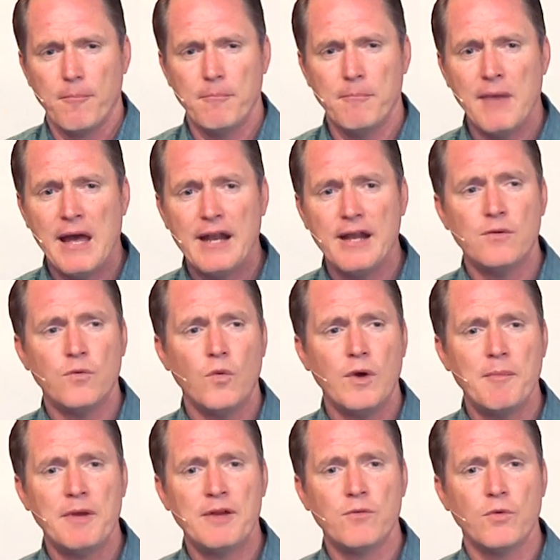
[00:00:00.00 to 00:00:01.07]
Men and
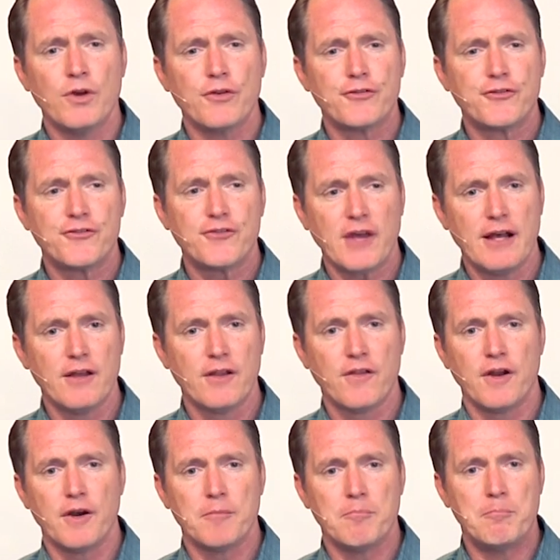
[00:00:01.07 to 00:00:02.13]
women will sell
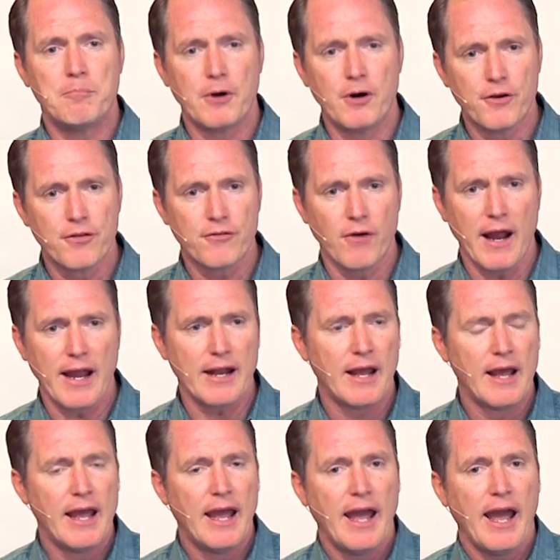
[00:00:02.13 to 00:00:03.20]
their birthright.
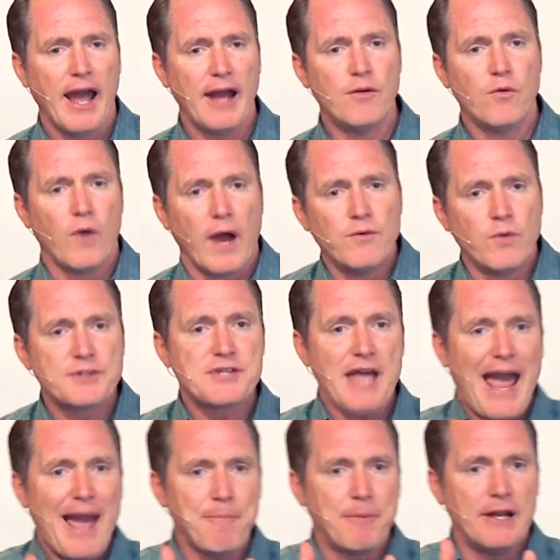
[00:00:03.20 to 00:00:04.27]
And what's
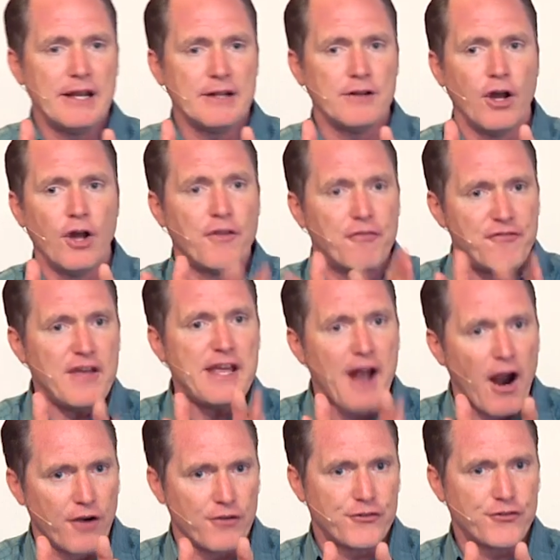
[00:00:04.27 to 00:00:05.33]
happening? The feet
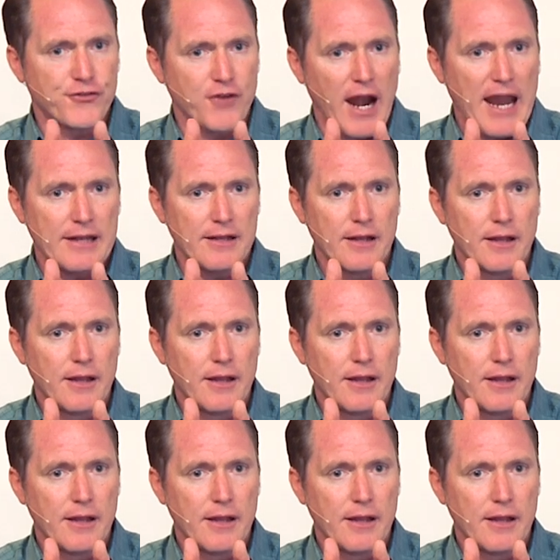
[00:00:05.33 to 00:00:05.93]
aren't straight.